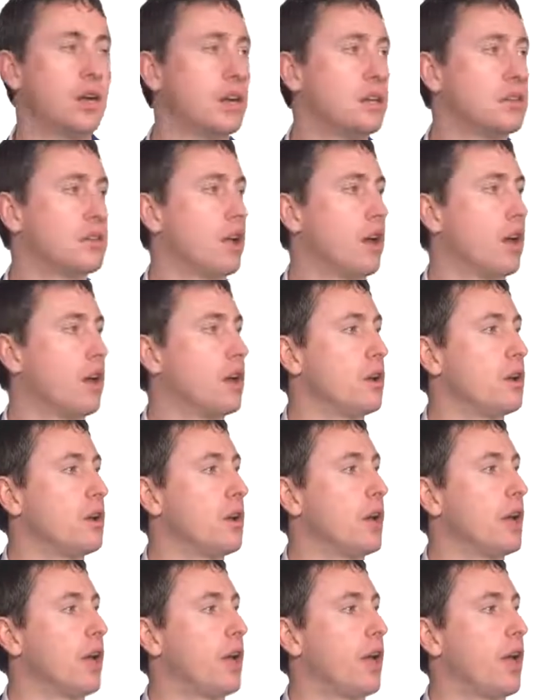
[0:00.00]
So
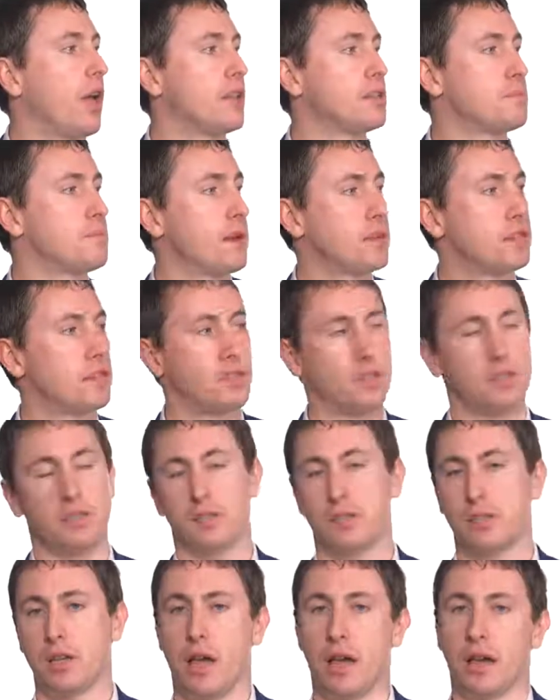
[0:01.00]
as much as
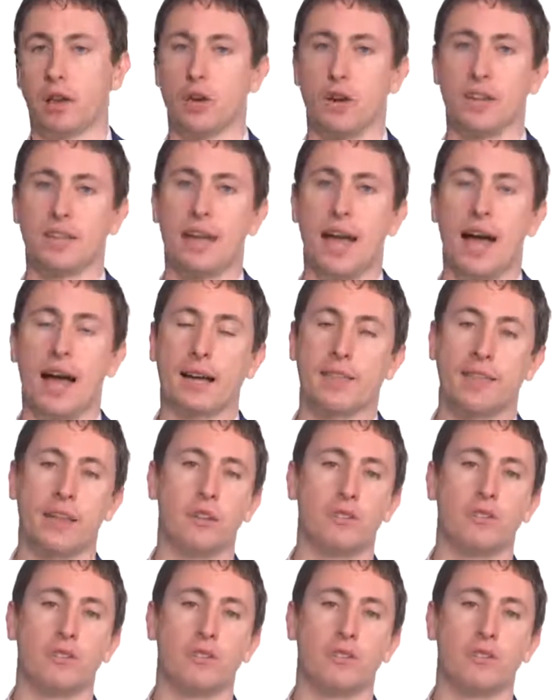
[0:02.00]
it's got a target there,